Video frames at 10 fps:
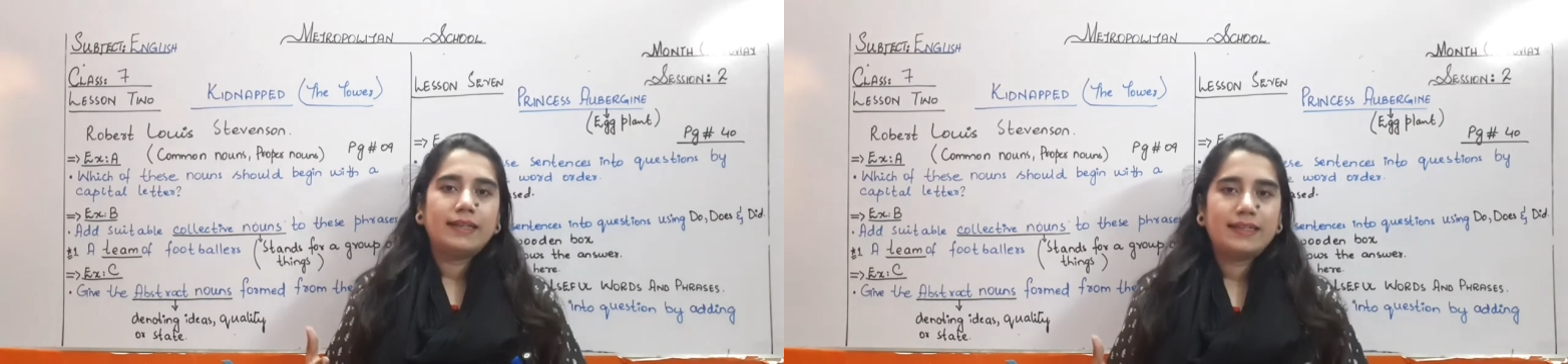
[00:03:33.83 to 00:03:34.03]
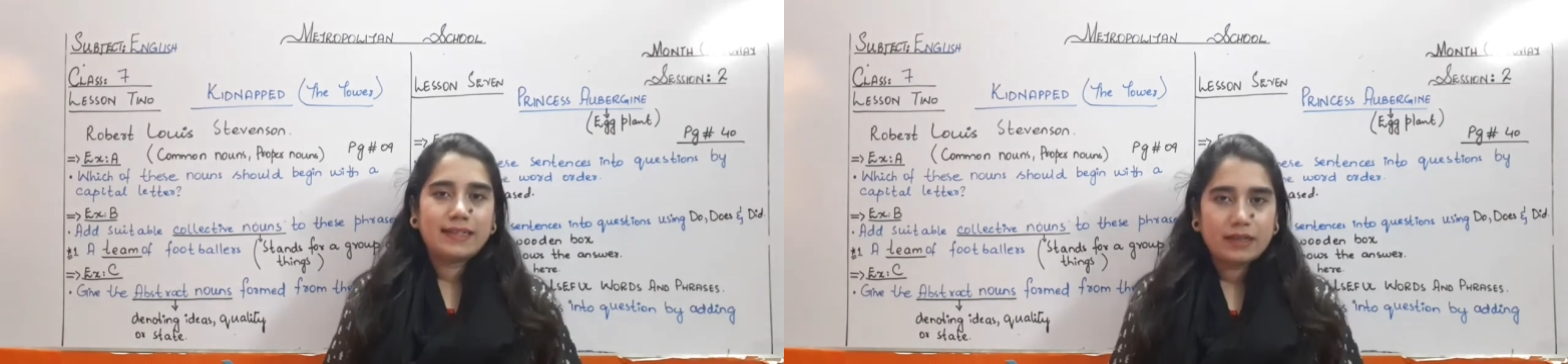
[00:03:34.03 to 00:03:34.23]

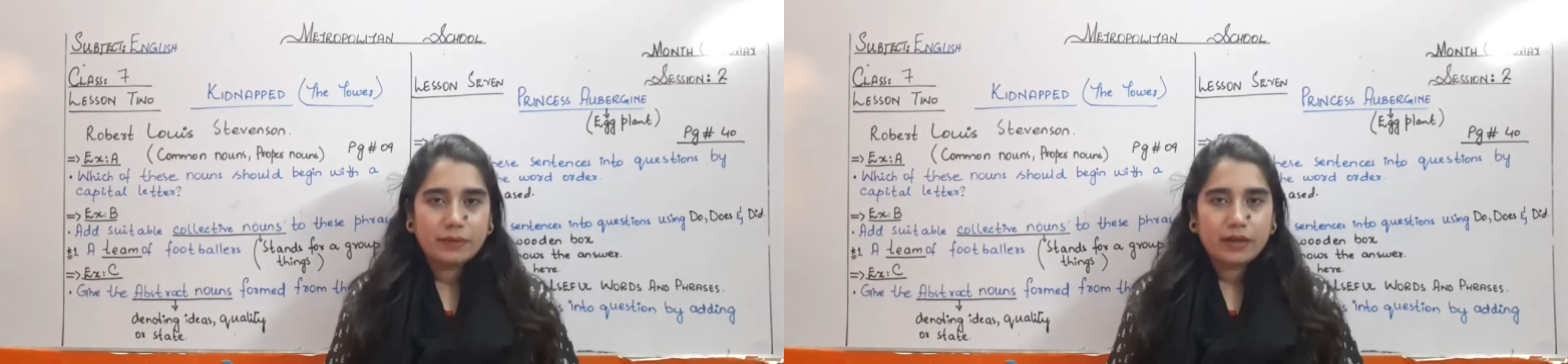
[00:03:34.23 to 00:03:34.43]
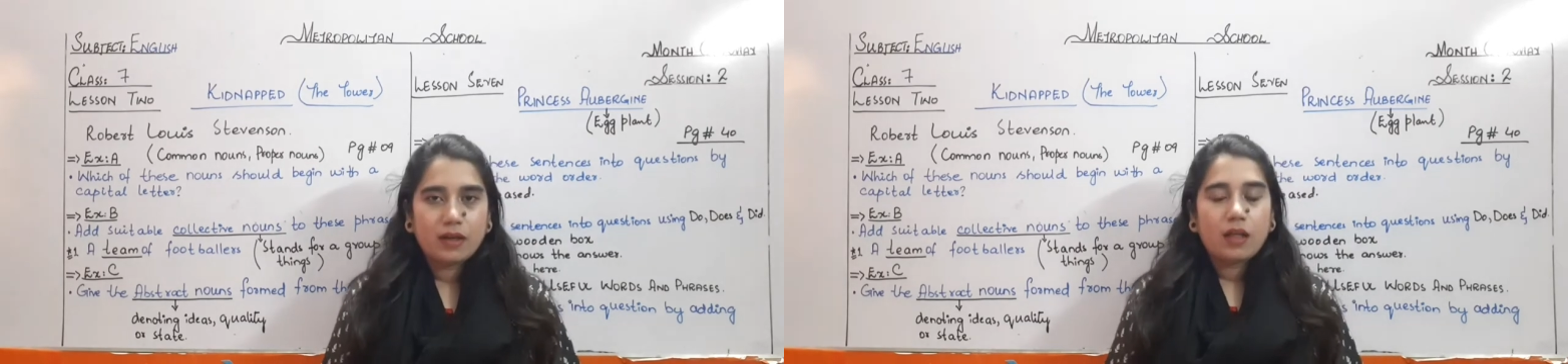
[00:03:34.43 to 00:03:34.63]

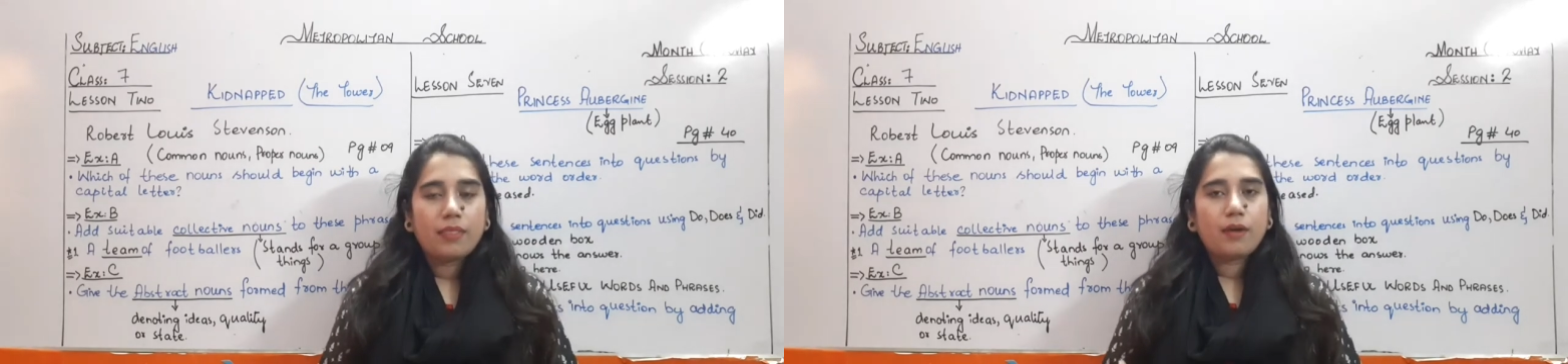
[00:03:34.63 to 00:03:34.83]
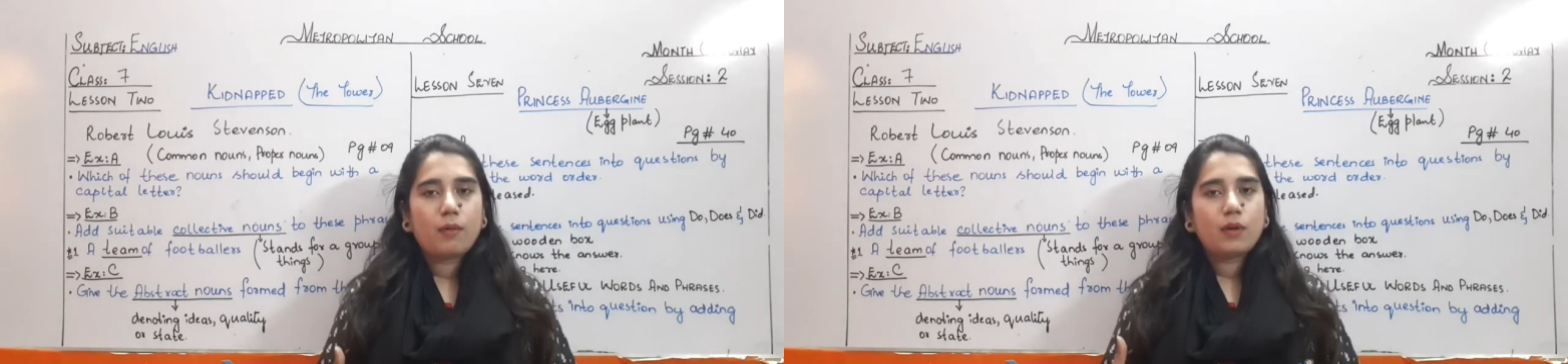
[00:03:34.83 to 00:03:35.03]
David.
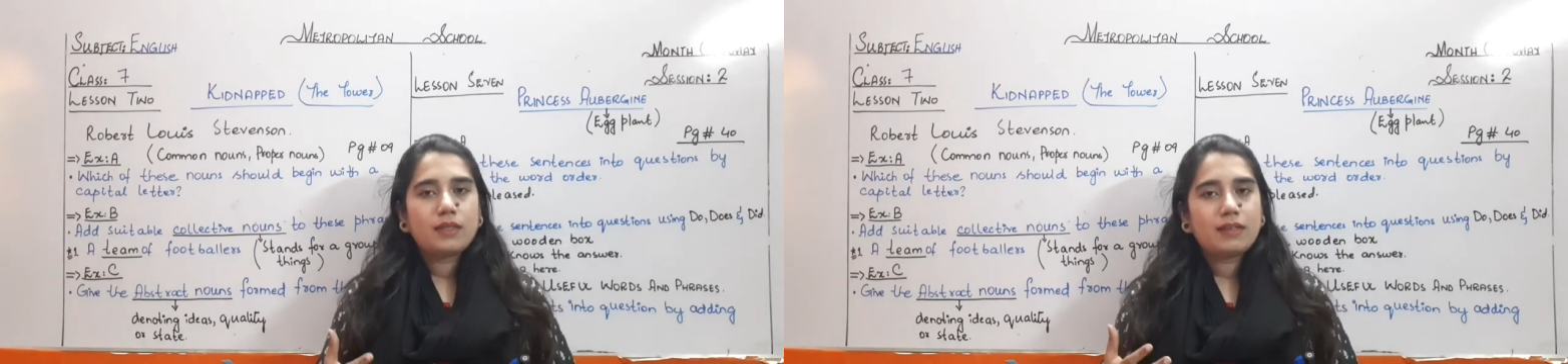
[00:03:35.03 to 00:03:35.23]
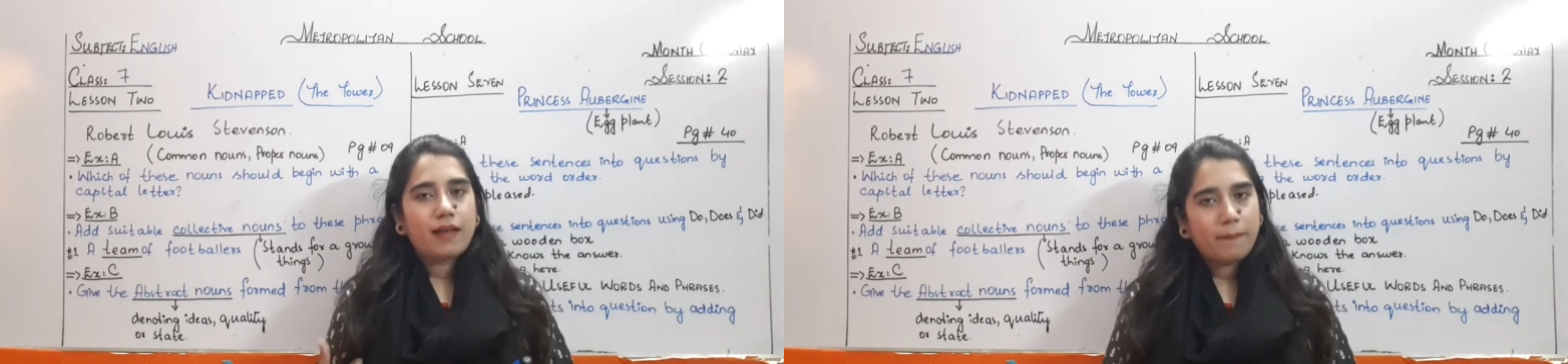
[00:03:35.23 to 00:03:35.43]
Now
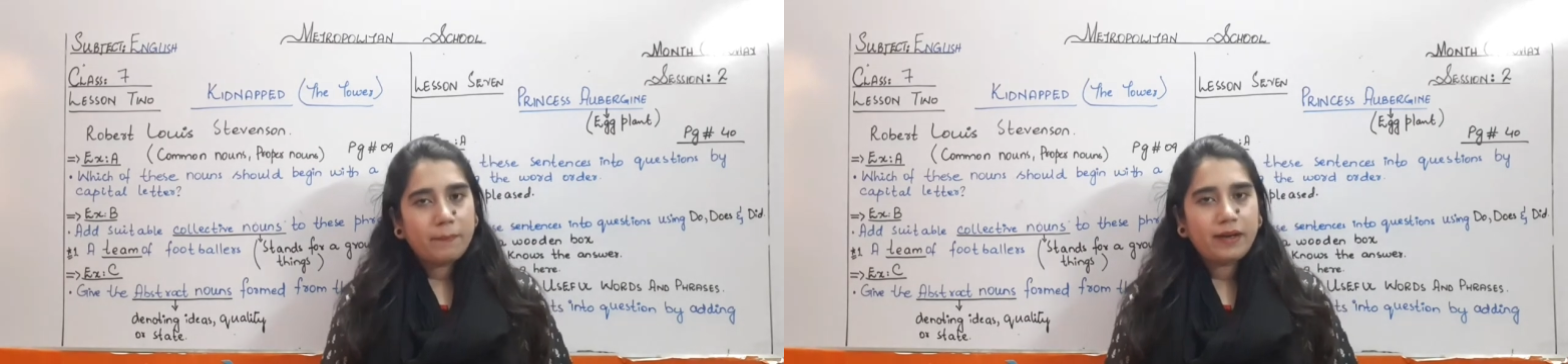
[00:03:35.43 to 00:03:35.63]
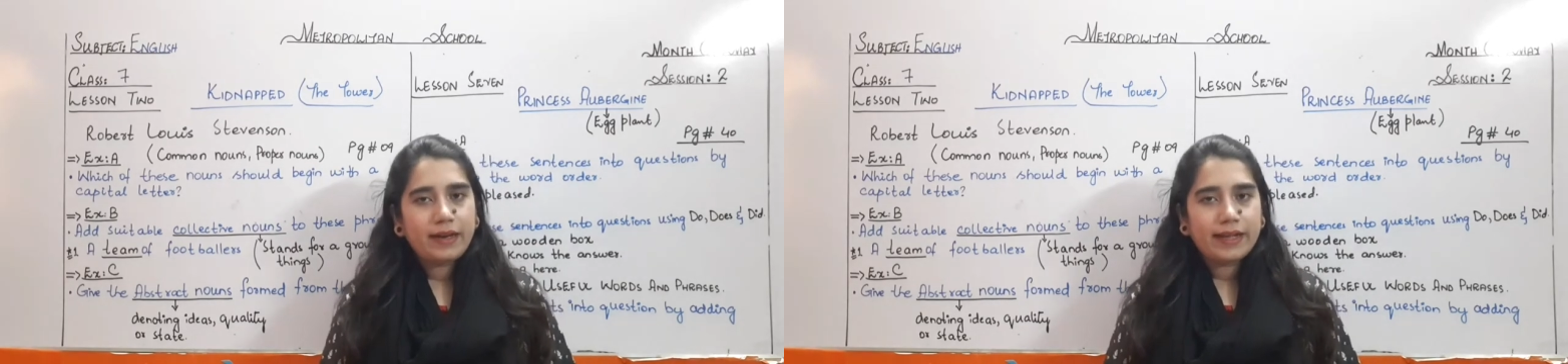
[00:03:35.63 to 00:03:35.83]
what's
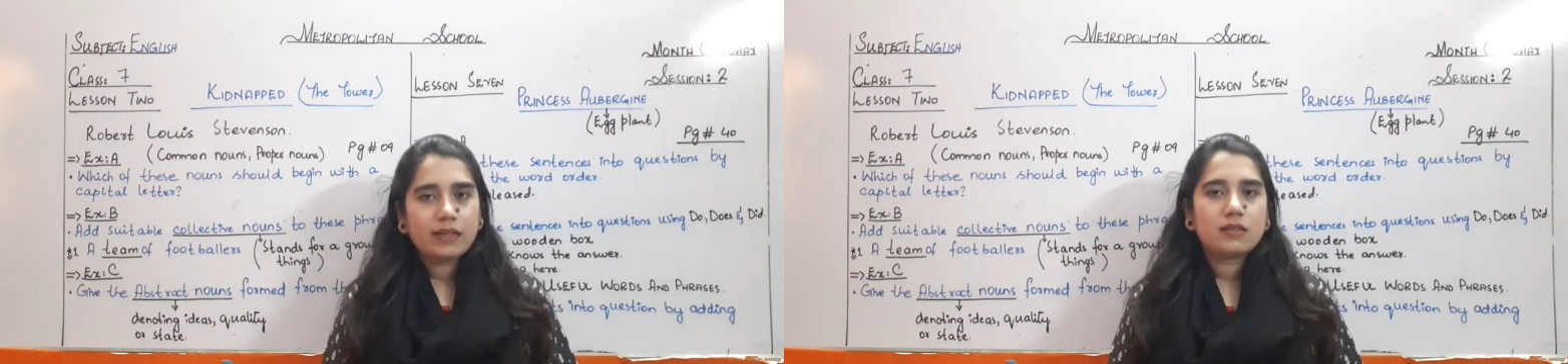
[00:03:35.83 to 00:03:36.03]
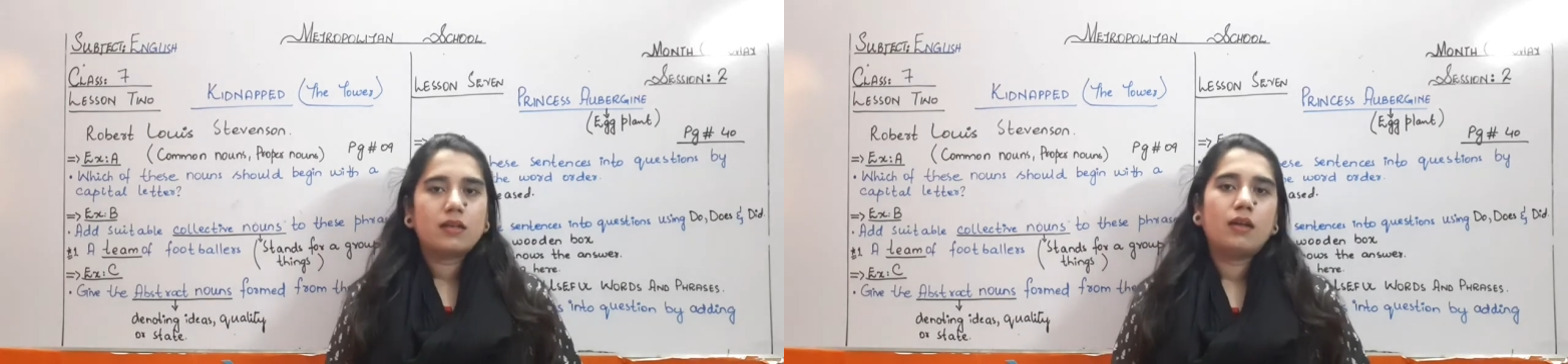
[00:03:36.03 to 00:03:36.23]
happened
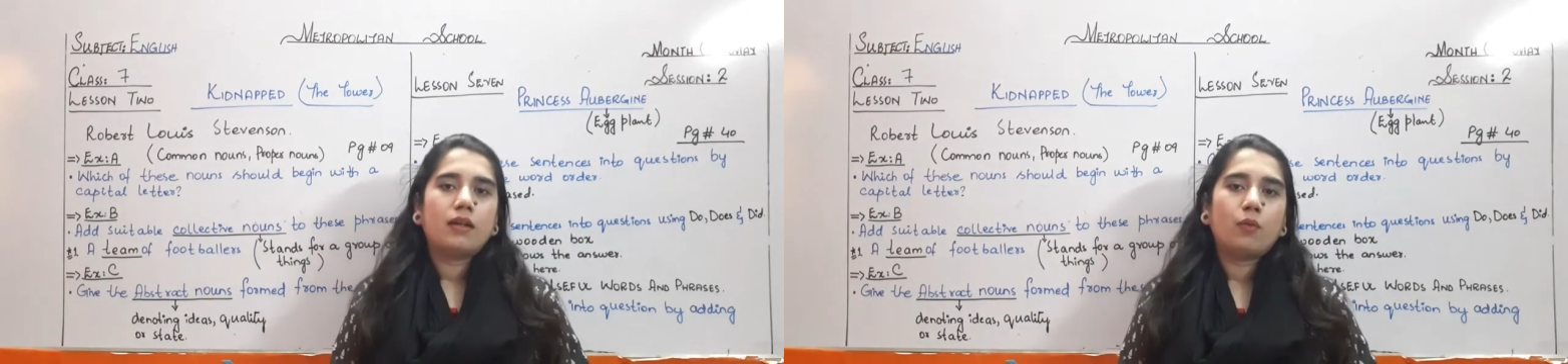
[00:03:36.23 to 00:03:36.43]
next?